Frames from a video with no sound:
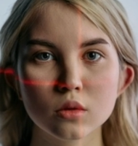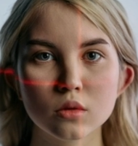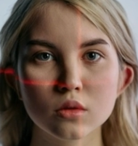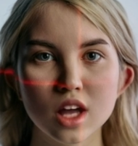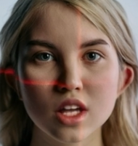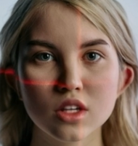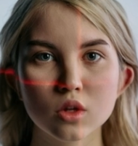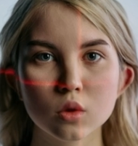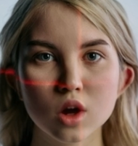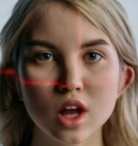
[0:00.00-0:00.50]

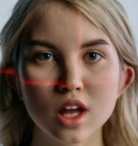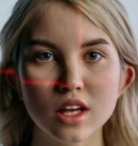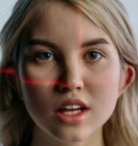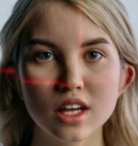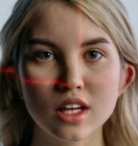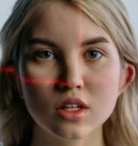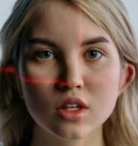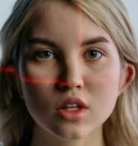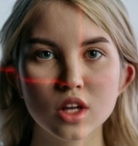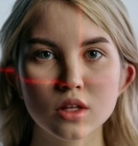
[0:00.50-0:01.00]
Face
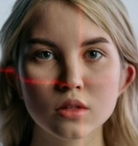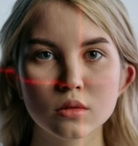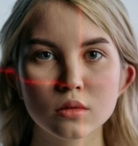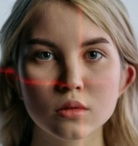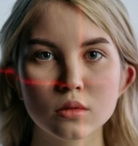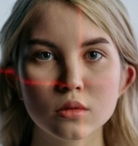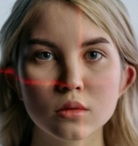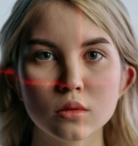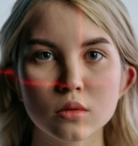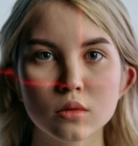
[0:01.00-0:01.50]
Recognition
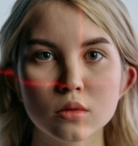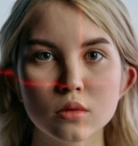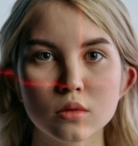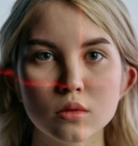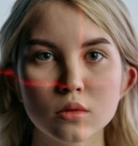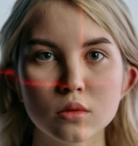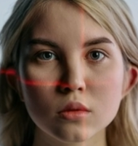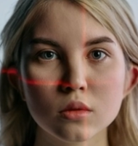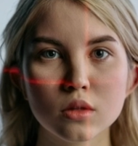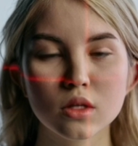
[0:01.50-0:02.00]

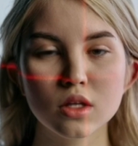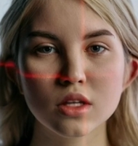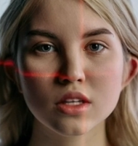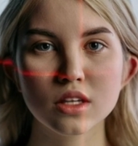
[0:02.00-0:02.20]
The